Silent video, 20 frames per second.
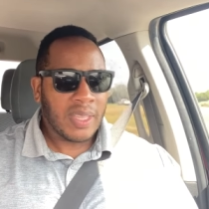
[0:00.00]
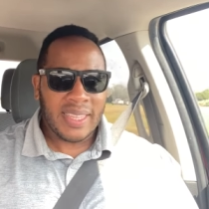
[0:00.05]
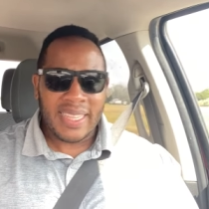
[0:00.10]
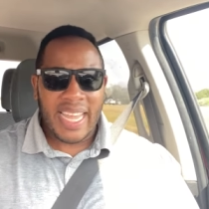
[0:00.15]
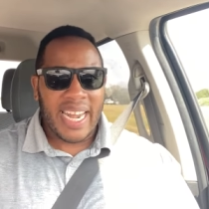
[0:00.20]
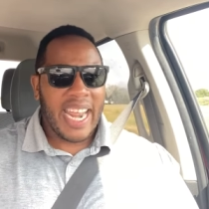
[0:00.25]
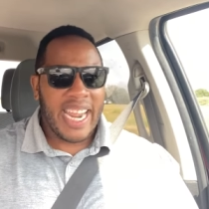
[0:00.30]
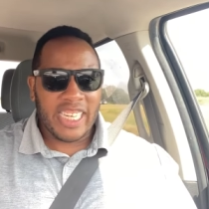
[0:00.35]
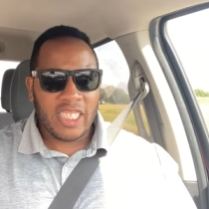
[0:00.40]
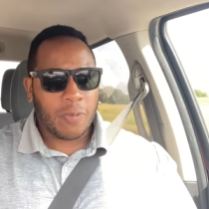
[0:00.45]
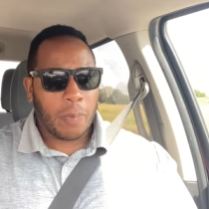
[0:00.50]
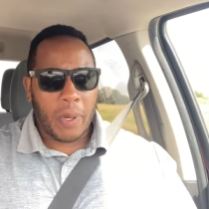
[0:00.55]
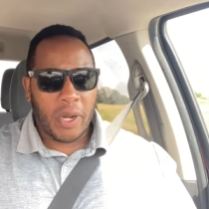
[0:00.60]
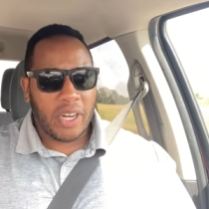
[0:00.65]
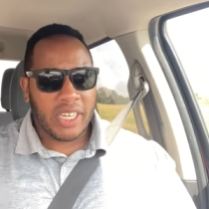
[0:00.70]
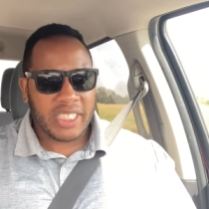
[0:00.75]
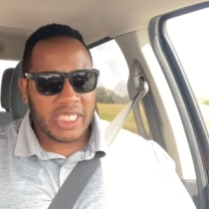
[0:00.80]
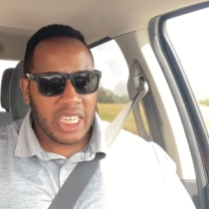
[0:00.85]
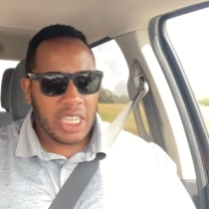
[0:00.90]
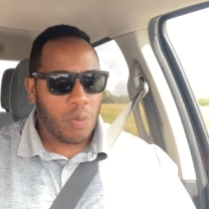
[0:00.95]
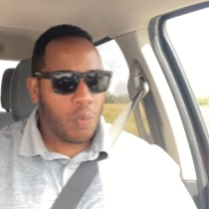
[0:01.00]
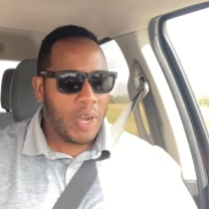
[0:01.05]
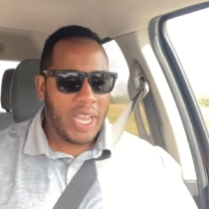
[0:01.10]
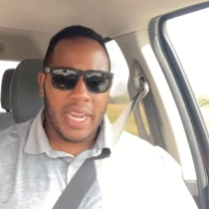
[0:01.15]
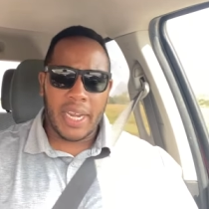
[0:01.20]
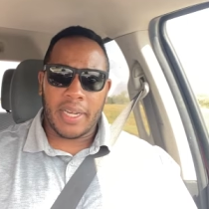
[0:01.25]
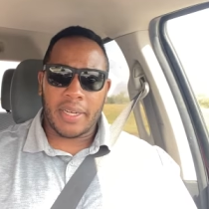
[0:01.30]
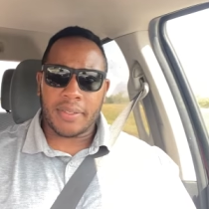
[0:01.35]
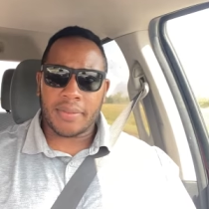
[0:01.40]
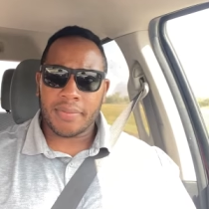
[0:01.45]
that ain't spiritually
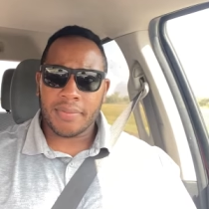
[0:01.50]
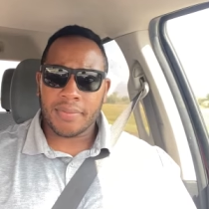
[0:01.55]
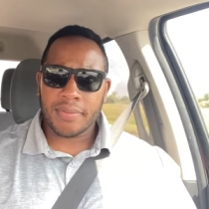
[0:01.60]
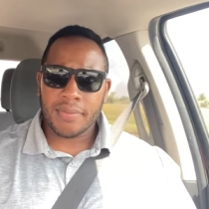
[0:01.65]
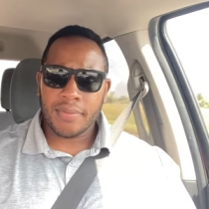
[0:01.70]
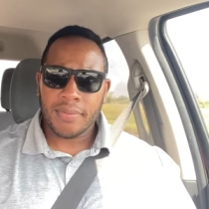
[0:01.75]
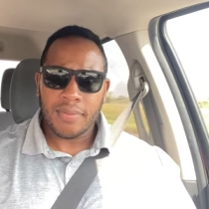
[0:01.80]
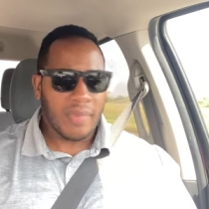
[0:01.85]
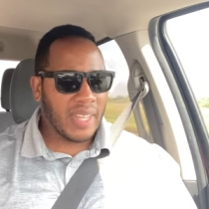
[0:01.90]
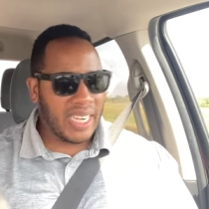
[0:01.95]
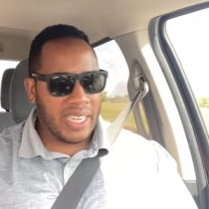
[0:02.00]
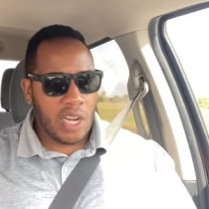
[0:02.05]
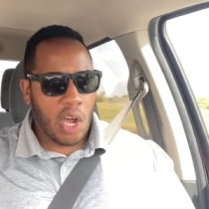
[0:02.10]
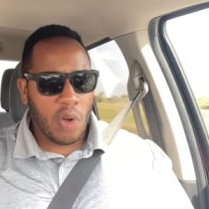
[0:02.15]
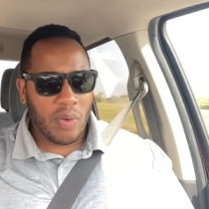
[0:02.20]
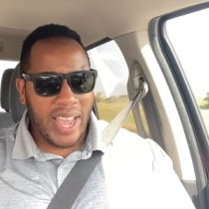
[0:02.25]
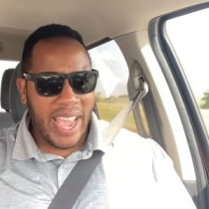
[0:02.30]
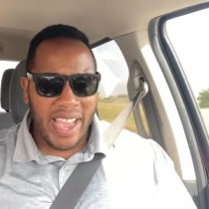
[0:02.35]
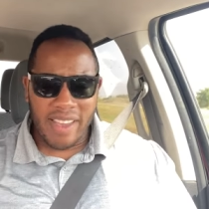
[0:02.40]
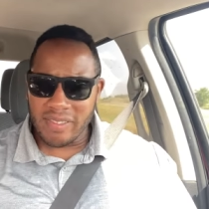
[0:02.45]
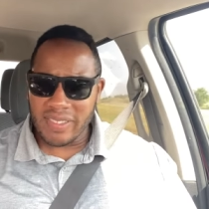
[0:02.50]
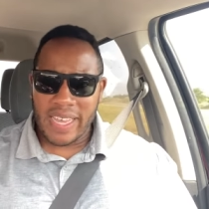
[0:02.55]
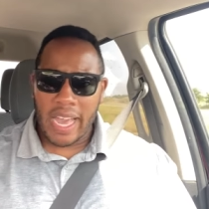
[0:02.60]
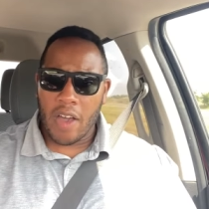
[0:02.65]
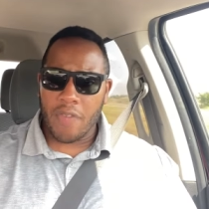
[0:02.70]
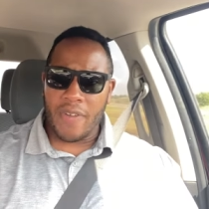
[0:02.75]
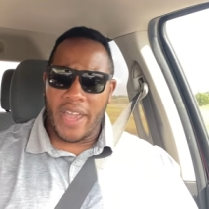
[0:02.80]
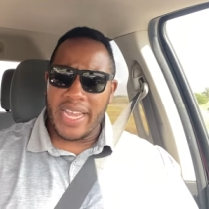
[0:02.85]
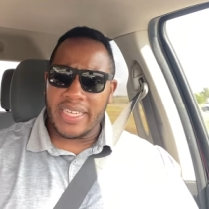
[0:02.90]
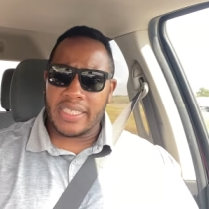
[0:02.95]
winning, that don't have
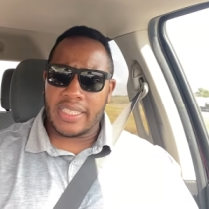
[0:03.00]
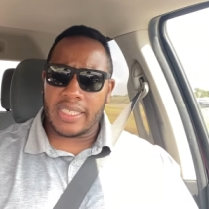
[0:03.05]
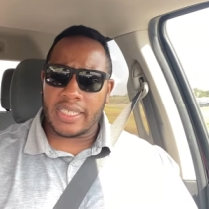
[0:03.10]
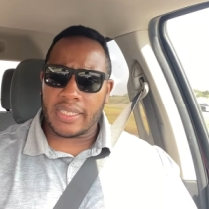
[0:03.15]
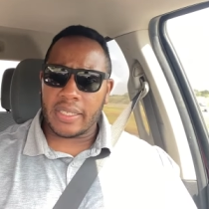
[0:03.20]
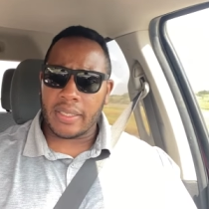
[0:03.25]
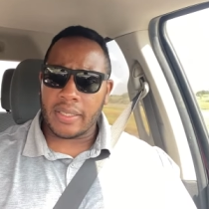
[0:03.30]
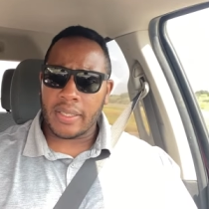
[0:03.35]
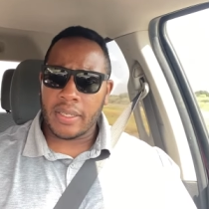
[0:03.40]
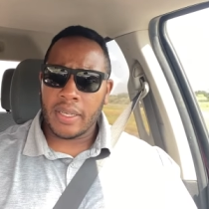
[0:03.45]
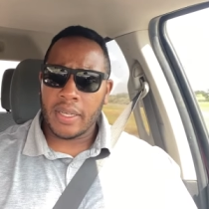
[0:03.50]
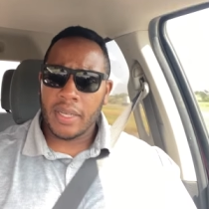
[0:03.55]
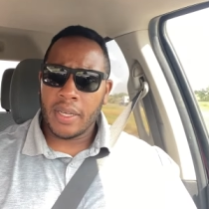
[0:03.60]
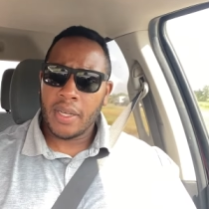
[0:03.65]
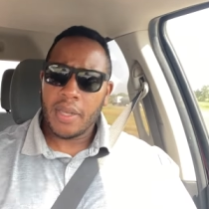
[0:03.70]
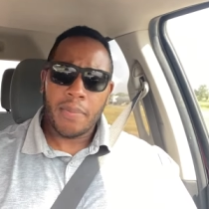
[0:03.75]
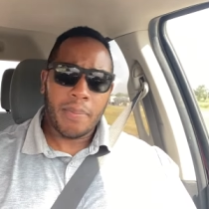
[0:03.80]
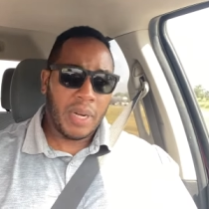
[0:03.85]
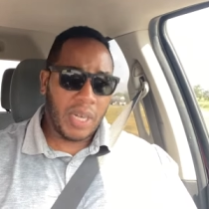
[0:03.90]
salvation.